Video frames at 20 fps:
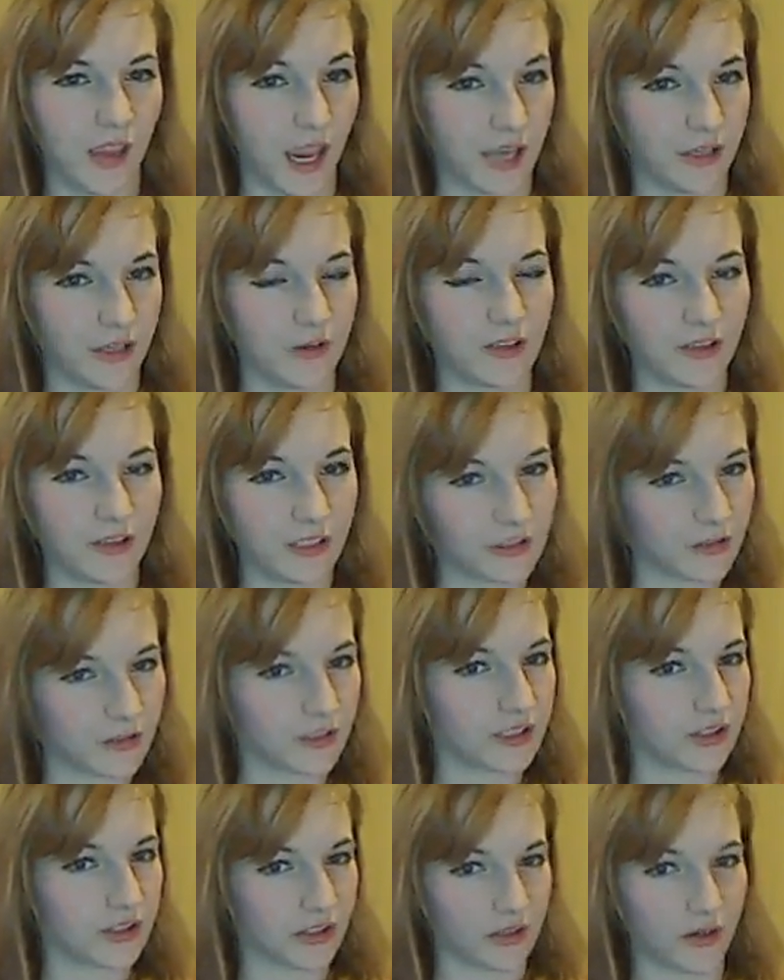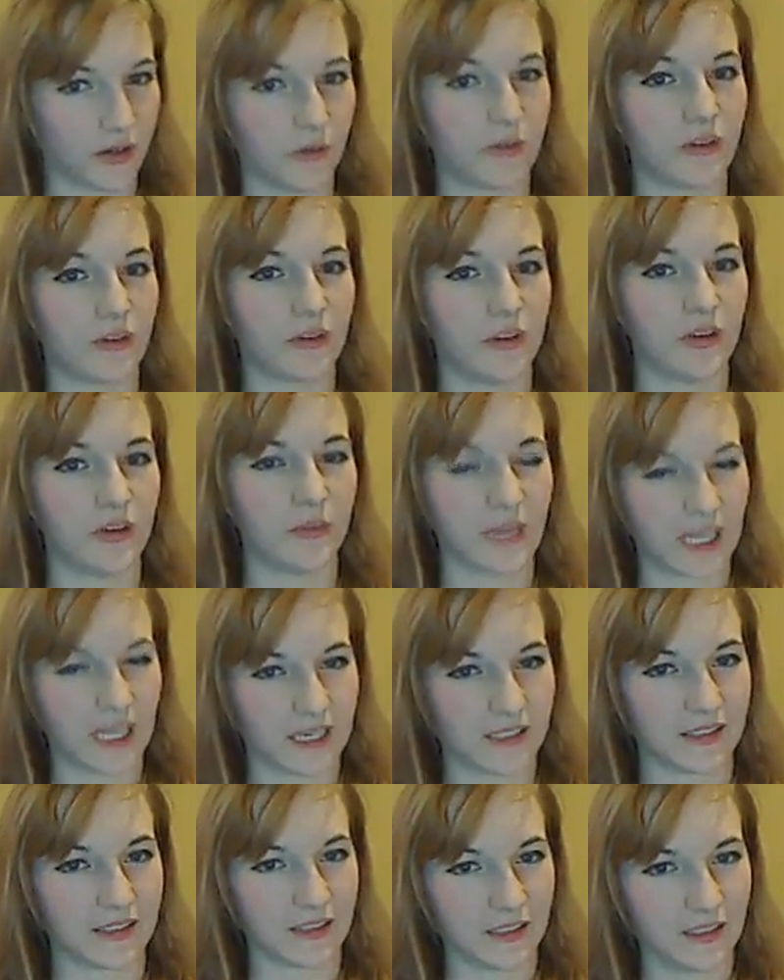and you can literally just go through the whole
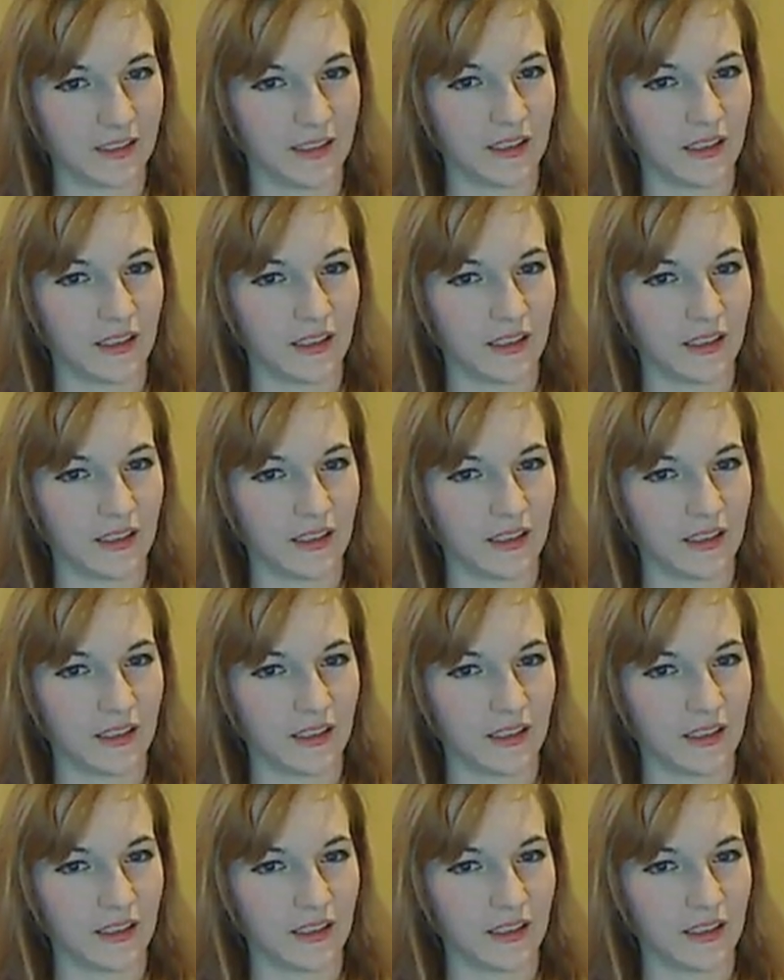maze